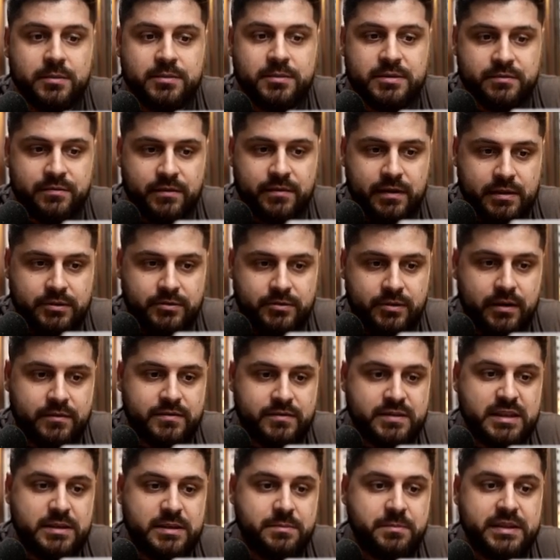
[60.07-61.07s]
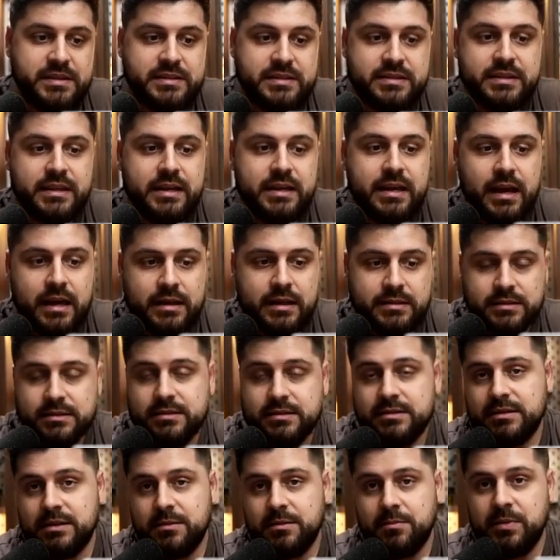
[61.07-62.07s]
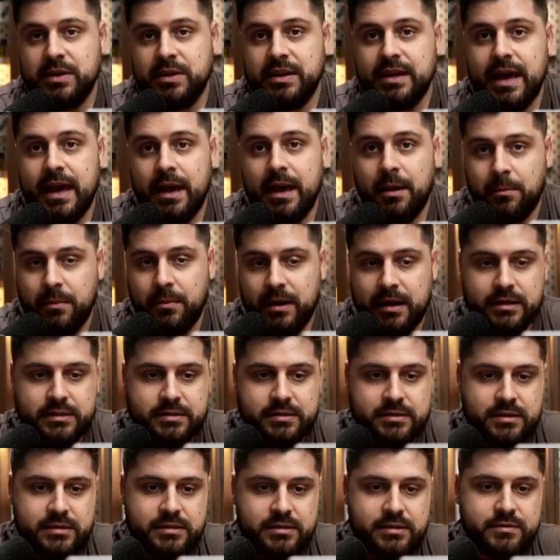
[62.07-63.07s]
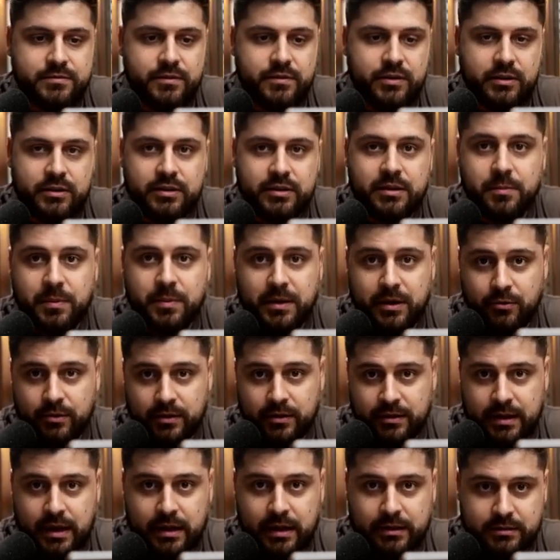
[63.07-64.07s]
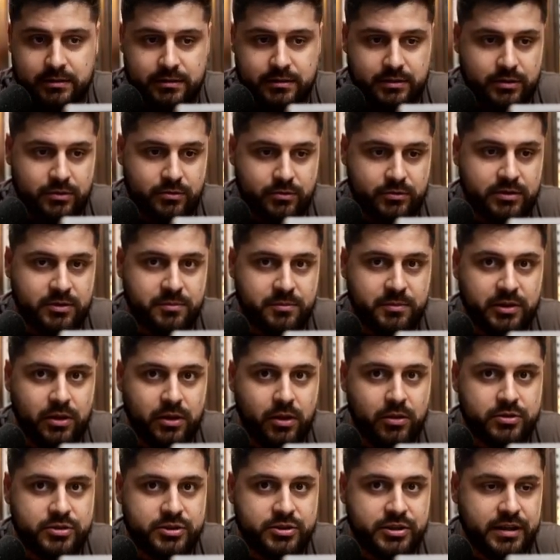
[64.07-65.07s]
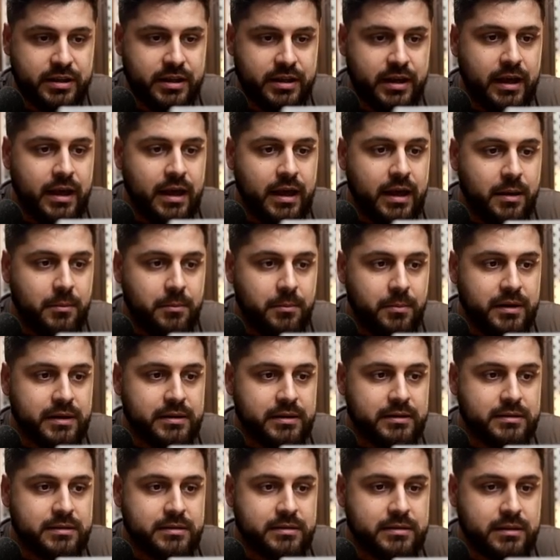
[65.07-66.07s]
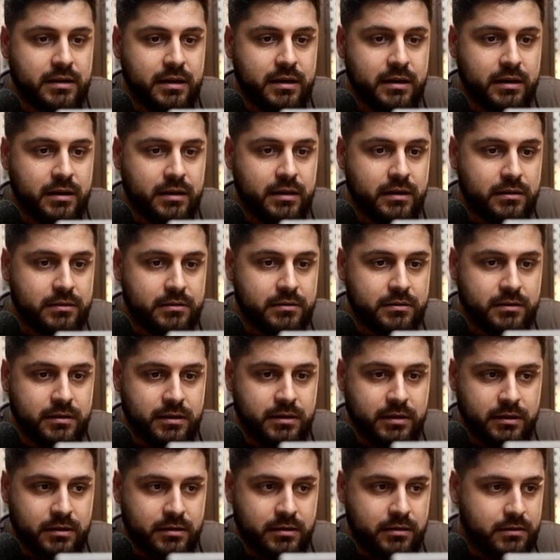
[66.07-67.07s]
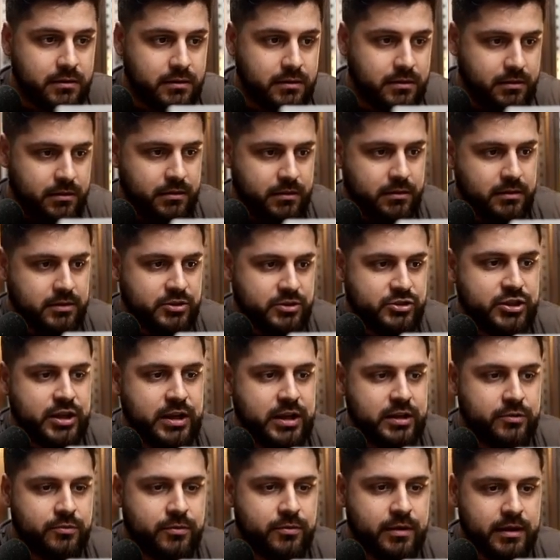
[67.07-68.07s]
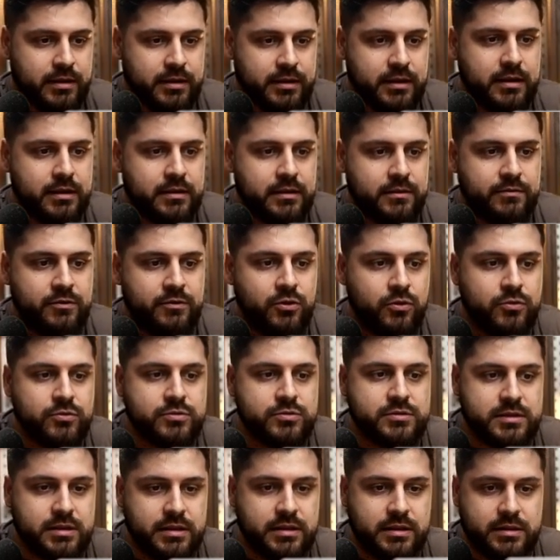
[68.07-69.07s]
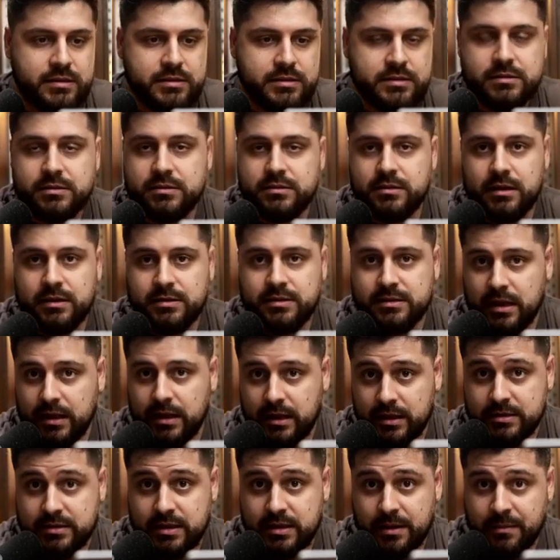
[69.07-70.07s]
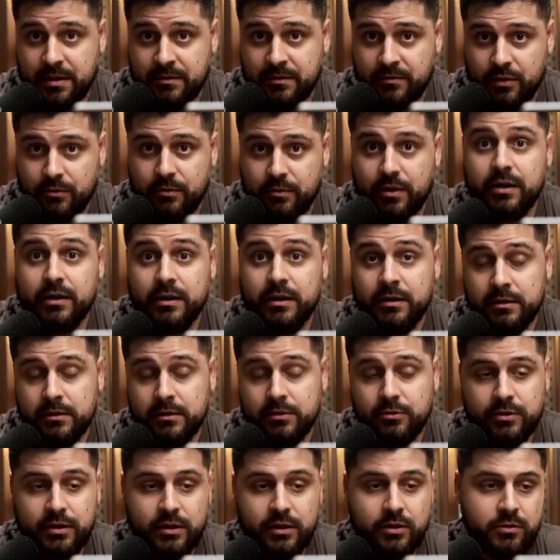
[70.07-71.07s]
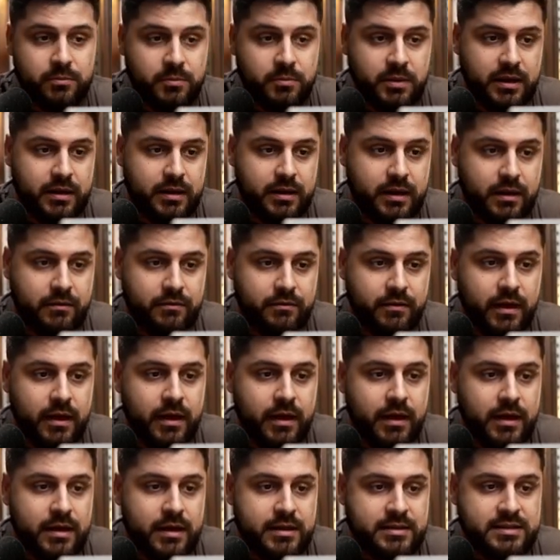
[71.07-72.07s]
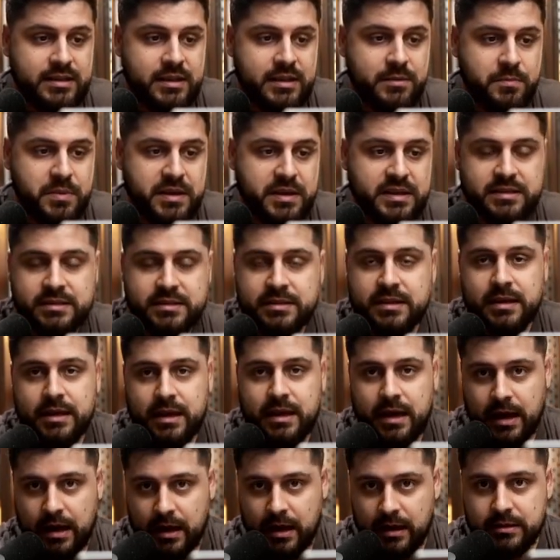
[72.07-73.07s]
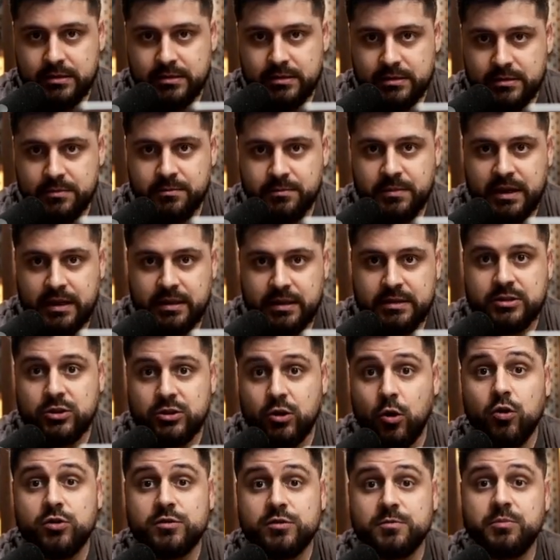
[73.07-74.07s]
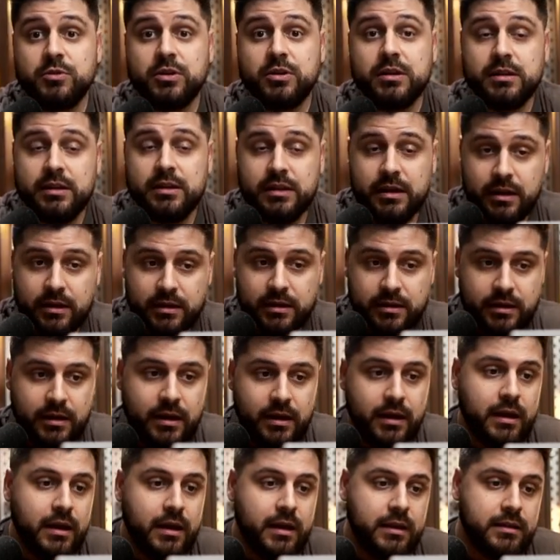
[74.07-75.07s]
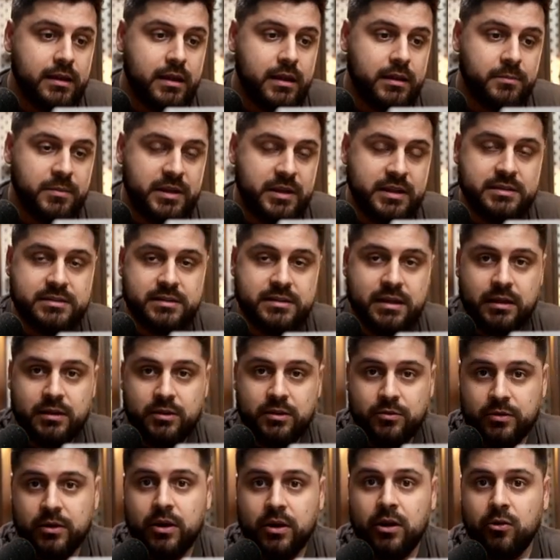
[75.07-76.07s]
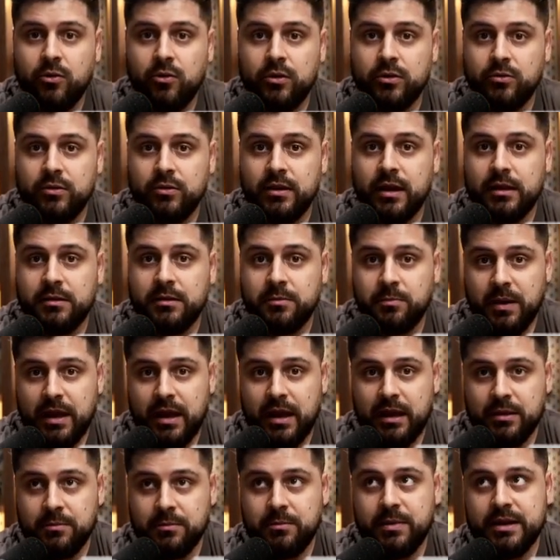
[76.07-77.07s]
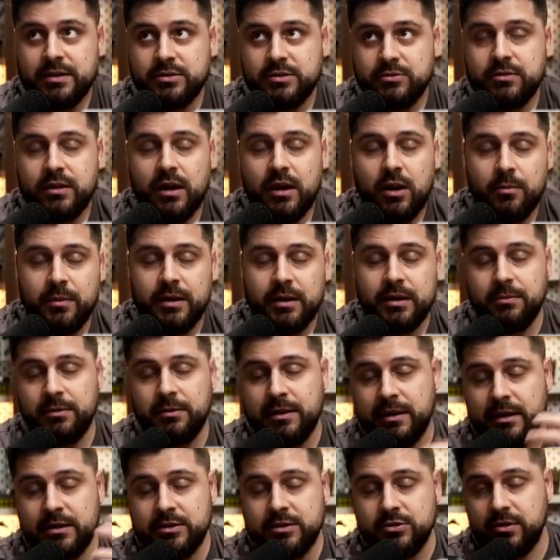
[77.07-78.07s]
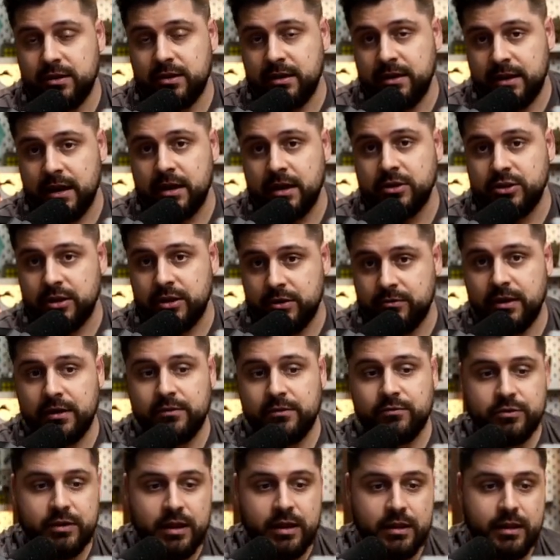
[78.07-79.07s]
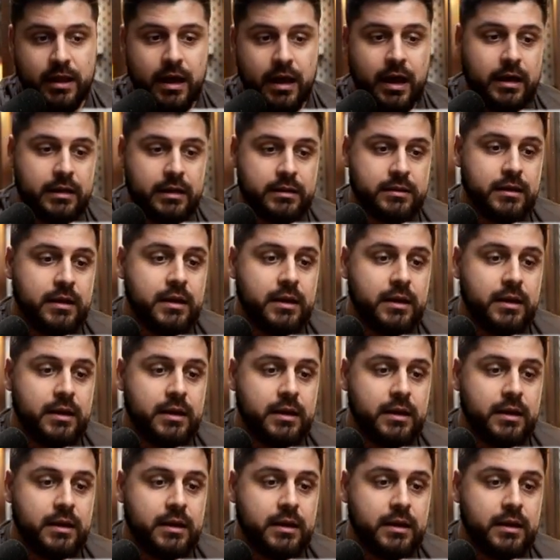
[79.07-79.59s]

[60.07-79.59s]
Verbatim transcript: types of ads. You have CPC ads and CPM ads. This is very typical in ads, you know, terminology, but uh, the general idea of those is exactly the same everywhere, including on Beehiiv. CPC ads means cost per click. That means that you're going to get paid based on how many clicks you can get generate for that ad.